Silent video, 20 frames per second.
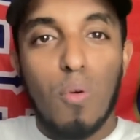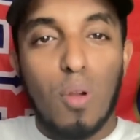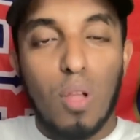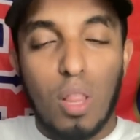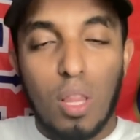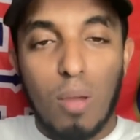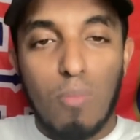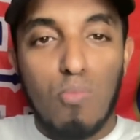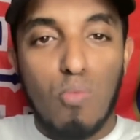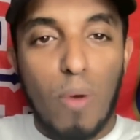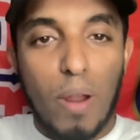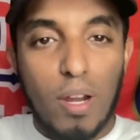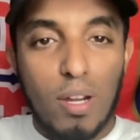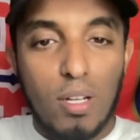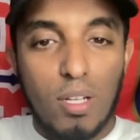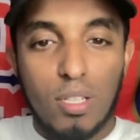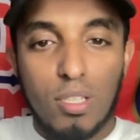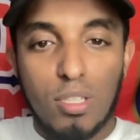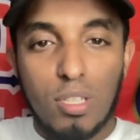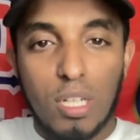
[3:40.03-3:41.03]
club
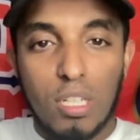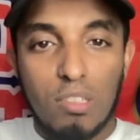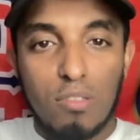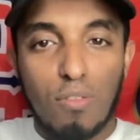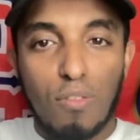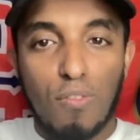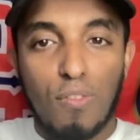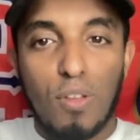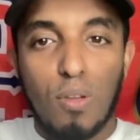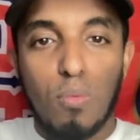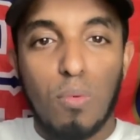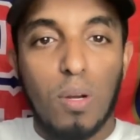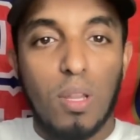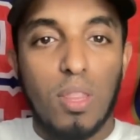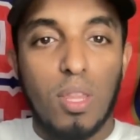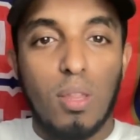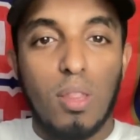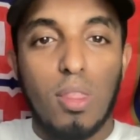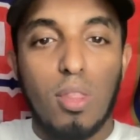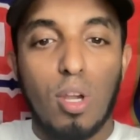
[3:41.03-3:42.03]
record transfer fee, one
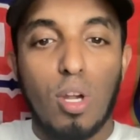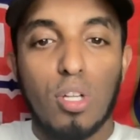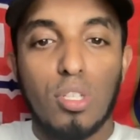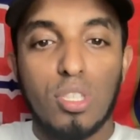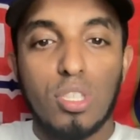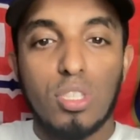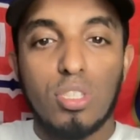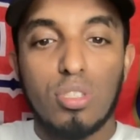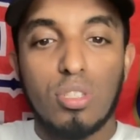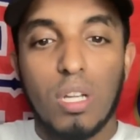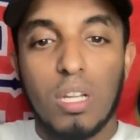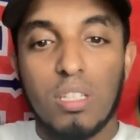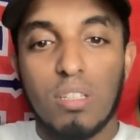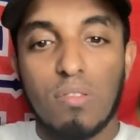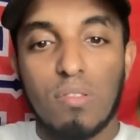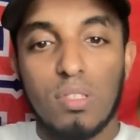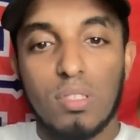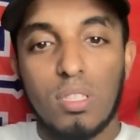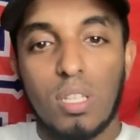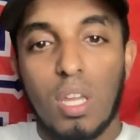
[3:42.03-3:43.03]
of the largest
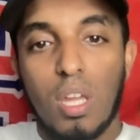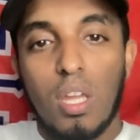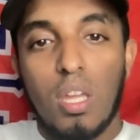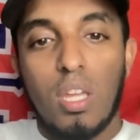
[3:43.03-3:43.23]
transfers